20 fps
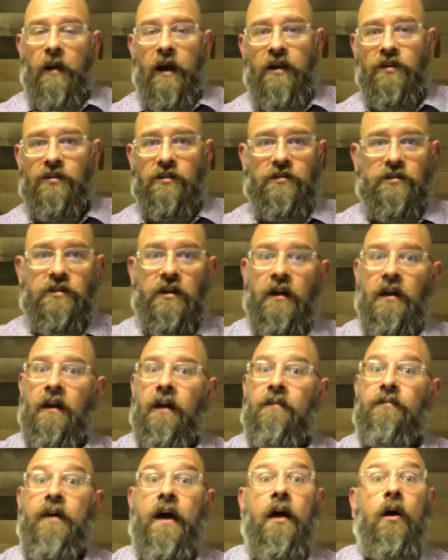majors
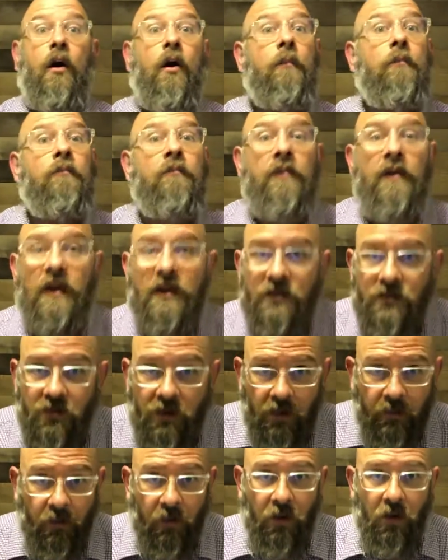that are
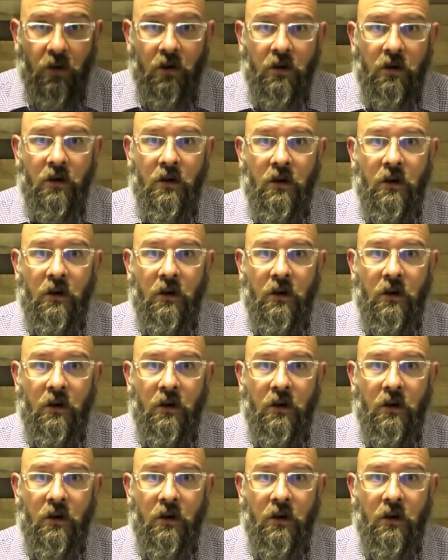miserable.